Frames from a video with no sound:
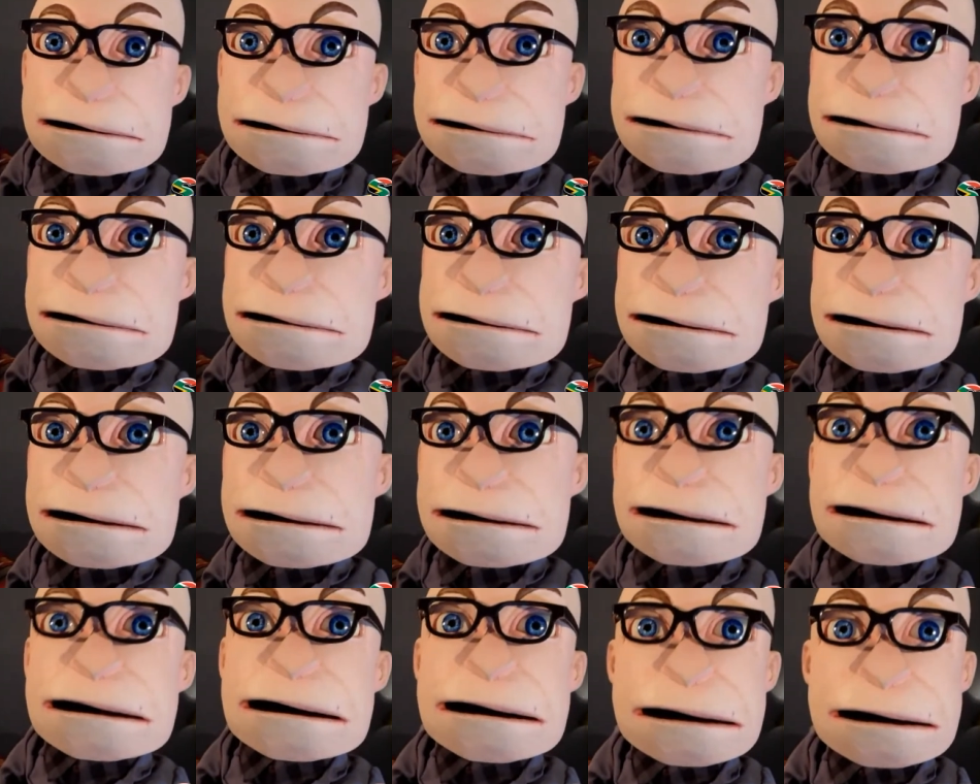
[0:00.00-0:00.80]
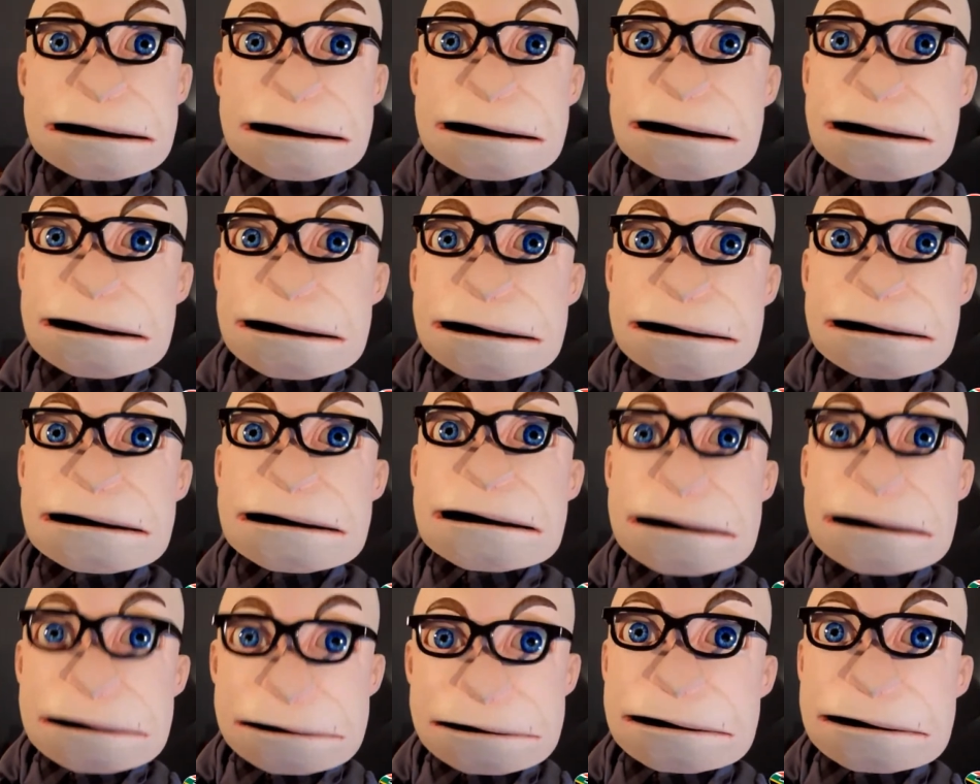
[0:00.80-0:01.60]
Okay, that
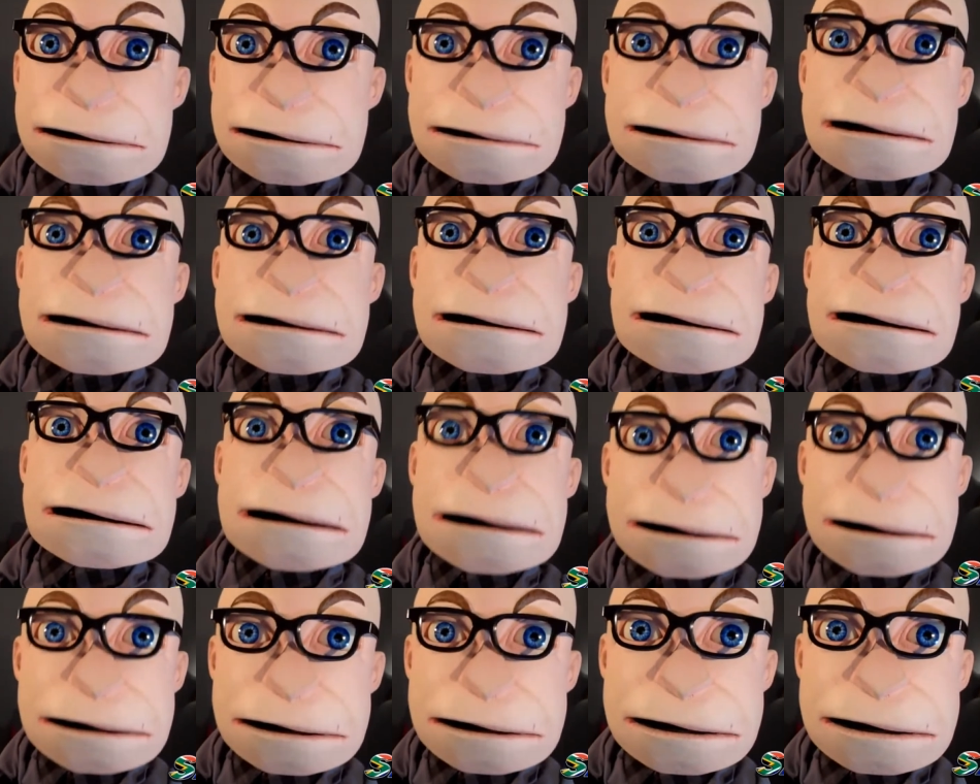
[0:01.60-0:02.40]
makes sense.